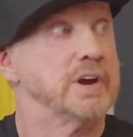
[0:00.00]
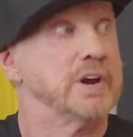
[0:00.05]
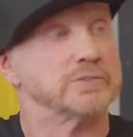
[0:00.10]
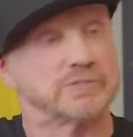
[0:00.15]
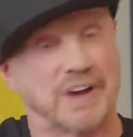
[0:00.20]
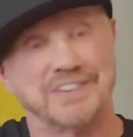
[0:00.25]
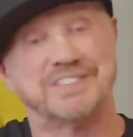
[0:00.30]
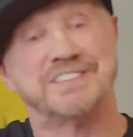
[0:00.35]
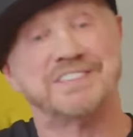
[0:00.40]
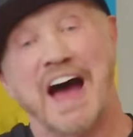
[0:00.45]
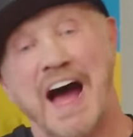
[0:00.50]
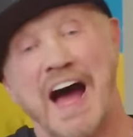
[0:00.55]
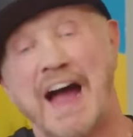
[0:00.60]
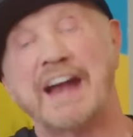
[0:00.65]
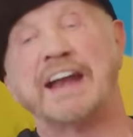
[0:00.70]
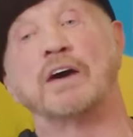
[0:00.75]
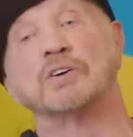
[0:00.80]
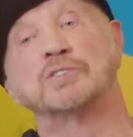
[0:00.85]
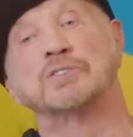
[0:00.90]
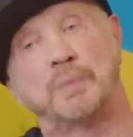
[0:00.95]
Right. At oh
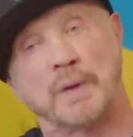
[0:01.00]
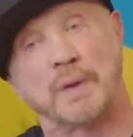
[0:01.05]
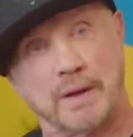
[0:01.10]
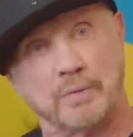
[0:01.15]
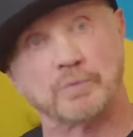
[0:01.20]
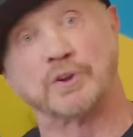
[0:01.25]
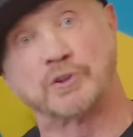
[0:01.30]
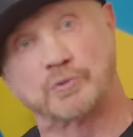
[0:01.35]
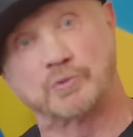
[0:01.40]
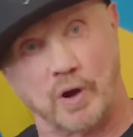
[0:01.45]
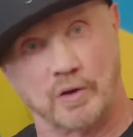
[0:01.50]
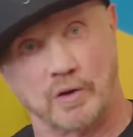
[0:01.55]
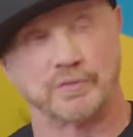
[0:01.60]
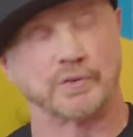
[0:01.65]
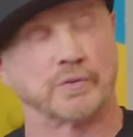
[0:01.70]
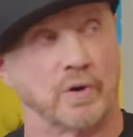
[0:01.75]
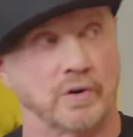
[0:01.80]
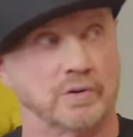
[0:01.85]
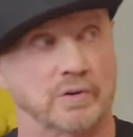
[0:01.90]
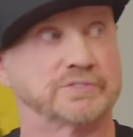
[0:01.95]
nine, I was playing with the 12
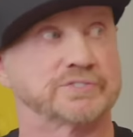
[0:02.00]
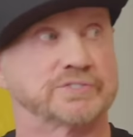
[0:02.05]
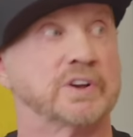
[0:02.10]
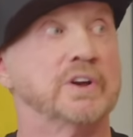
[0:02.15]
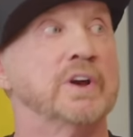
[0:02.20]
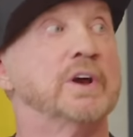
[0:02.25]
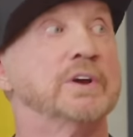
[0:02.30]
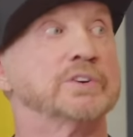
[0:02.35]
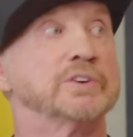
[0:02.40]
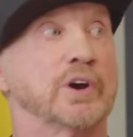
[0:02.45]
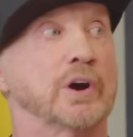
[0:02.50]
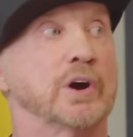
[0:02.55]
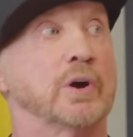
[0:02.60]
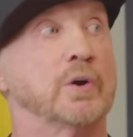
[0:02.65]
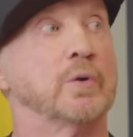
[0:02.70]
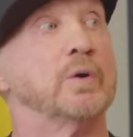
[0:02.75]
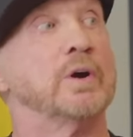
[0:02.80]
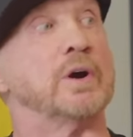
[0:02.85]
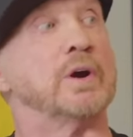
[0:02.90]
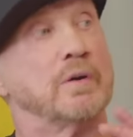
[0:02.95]
year olds.
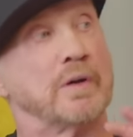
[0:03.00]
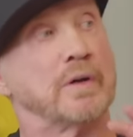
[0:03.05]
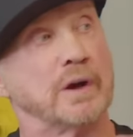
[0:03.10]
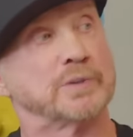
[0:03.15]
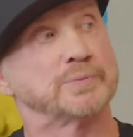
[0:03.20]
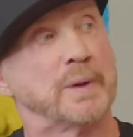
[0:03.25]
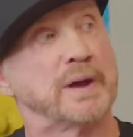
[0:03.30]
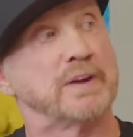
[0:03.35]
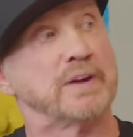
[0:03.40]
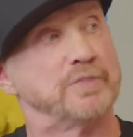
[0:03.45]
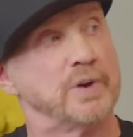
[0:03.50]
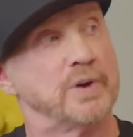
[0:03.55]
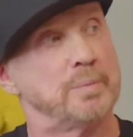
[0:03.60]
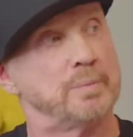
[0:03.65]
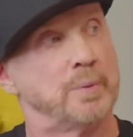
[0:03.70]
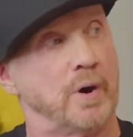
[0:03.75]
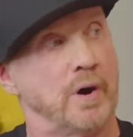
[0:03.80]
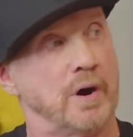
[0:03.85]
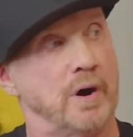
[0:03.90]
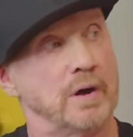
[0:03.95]
So I was sense. playing
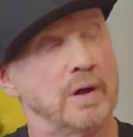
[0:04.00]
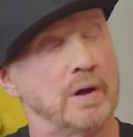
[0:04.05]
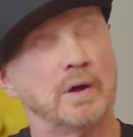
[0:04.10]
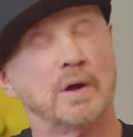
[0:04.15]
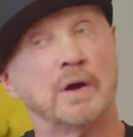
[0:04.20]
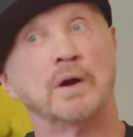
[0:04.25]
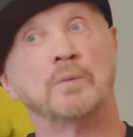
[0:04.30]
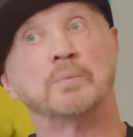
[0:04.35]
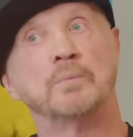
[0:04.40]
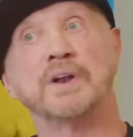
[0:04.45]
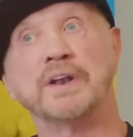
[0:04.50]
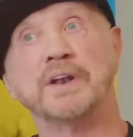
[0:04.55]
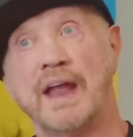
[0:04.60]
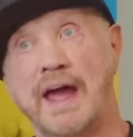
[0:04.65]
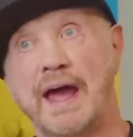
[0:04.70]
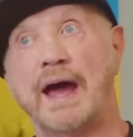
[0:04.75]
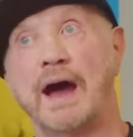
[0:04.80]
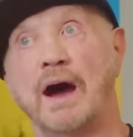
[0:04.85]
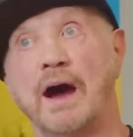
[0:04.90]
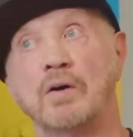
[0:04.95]
football, but
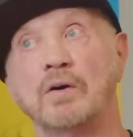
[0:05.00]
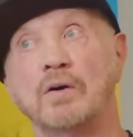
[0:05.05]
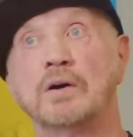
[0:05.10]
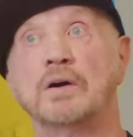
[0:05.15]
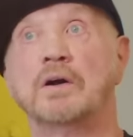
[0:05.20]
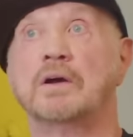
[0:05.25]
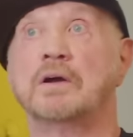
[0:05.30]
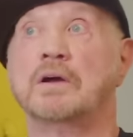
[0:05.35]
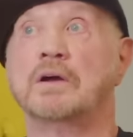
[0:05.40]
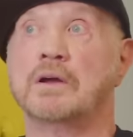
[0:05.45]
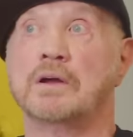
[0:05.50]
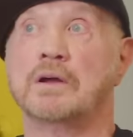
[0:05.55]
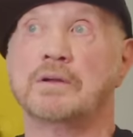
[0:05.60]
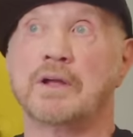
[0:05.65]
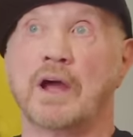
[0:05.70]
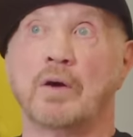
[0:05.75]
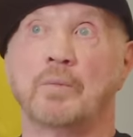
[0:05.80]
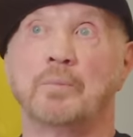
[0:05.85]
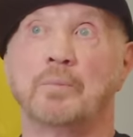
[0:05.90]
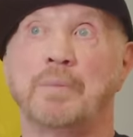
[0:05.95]
now
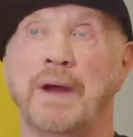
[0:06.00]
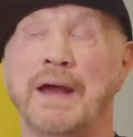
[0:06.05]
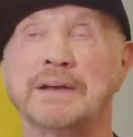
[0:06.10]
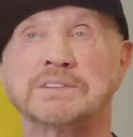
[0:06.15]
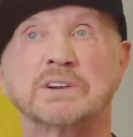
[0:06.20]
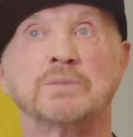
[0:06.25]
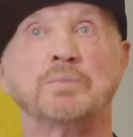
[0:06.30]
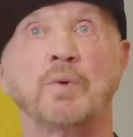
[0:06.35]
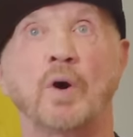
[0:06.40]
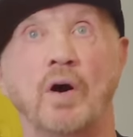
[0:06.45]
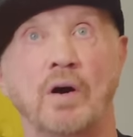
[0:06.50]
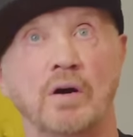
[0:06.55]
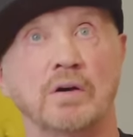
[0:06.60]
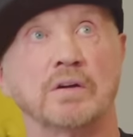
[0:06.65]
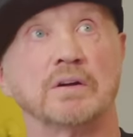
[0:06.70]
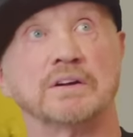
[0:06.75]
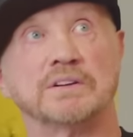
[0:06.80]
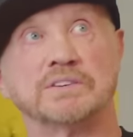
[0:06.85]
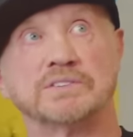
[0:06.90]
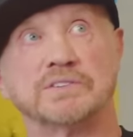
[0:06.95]
you know, basketball
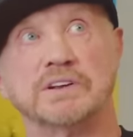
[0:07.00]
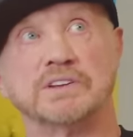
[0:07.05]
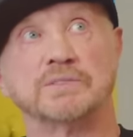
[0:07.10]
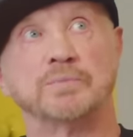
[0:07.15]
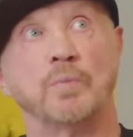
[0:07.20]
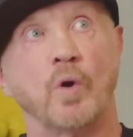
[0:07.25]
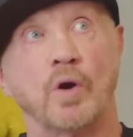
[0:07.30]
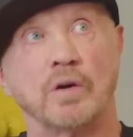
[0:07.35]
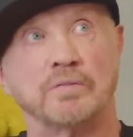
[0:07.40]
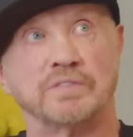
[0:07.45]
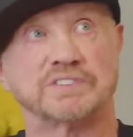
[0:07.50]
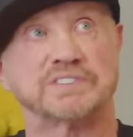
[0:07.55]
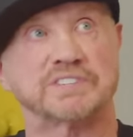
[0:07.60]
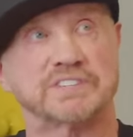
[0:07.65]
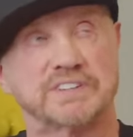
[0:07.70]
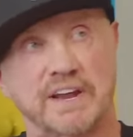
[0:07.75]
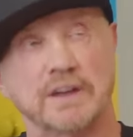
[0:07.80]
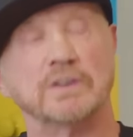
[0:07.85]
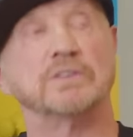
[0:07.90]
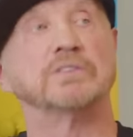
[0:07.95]
is, is more of a
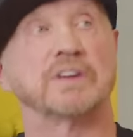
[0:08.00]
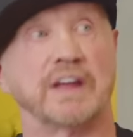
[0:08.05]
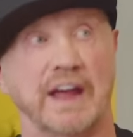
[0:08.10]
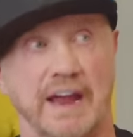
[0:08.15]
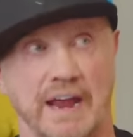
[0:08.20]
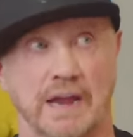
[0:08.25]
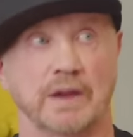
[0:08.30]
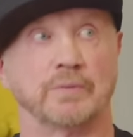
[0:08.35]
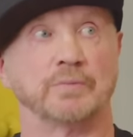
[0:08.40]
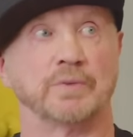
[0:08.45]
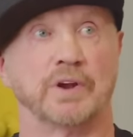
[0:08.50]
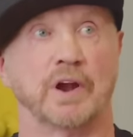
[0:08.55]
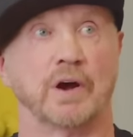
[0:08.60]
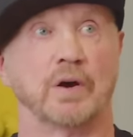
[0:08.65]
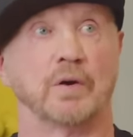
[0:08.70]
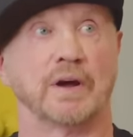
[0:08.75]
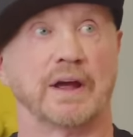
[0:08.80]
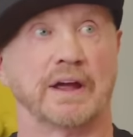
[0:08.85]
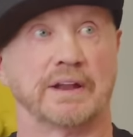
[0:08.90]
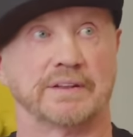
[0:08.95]
skill game, you
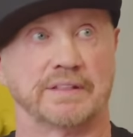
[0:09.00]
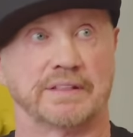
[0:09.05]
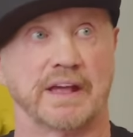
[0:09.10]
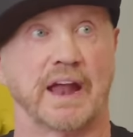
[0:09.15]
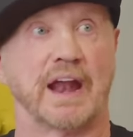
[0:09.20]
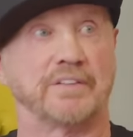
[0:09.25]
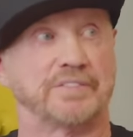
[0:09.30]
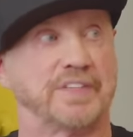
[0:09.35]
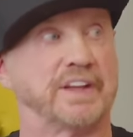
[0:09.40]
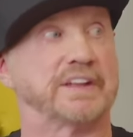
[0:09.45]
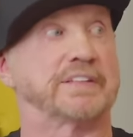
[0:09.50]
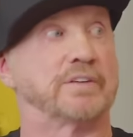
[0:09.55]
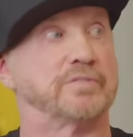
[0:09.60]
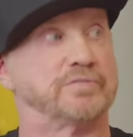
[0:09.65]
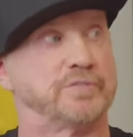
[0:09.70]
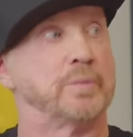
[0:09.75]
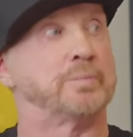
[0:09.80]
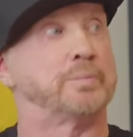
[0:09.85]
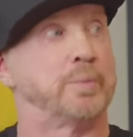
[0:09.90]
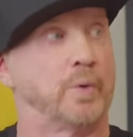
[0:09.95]
know, it, I think than
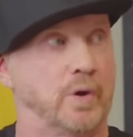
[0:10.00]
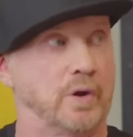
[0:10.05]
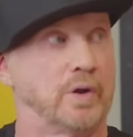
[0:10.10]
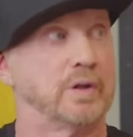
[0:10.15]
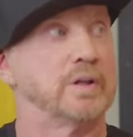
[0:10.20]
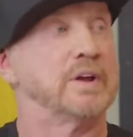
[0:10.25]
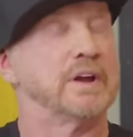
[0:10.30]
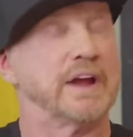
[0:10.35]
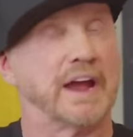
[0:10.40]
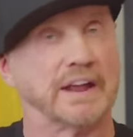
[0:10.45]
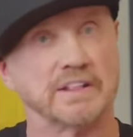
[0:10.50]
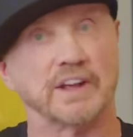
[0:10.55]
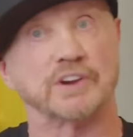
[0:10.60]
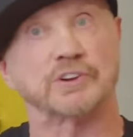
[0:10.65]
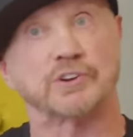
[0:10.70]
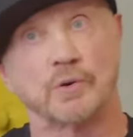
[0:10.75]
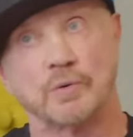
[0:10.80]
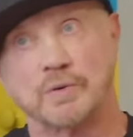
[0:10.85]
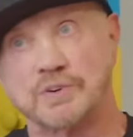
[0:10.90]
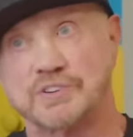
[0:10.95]
football,
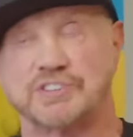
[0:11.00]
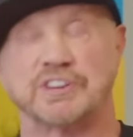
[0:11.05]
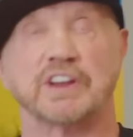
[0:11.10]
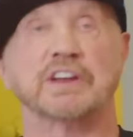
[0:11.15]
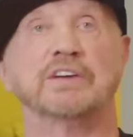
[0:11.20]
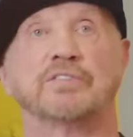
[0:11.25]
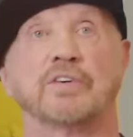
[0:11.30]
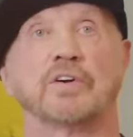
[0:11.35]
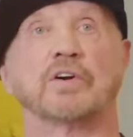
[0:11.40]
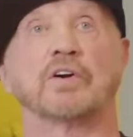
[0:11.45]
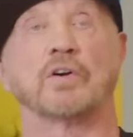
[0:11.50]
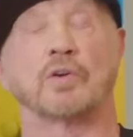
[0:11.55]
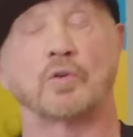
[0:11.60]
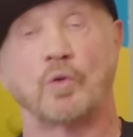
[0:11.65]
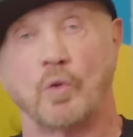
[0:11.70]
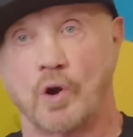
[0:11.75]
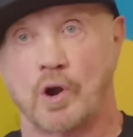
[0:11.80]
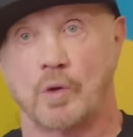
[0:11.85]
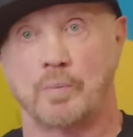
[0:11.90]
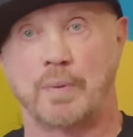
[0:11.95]
unless you're a receiver or
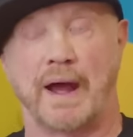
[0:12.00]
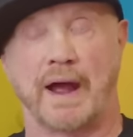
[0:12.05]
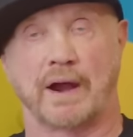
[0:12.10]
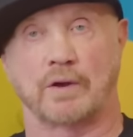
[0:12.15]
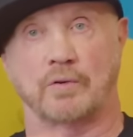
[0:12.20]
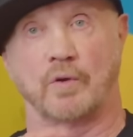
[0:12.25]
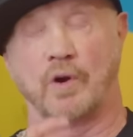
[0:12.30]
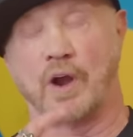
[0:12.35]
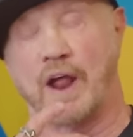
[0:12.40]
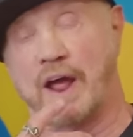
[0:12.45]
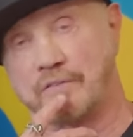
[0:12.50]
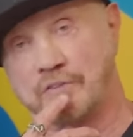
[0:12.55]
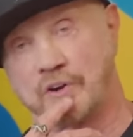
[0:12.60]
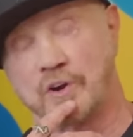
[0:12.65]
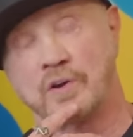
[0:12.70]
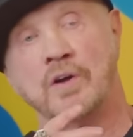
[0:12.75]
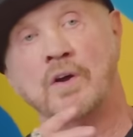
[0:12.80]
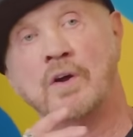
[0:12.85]
quarterback or whatever.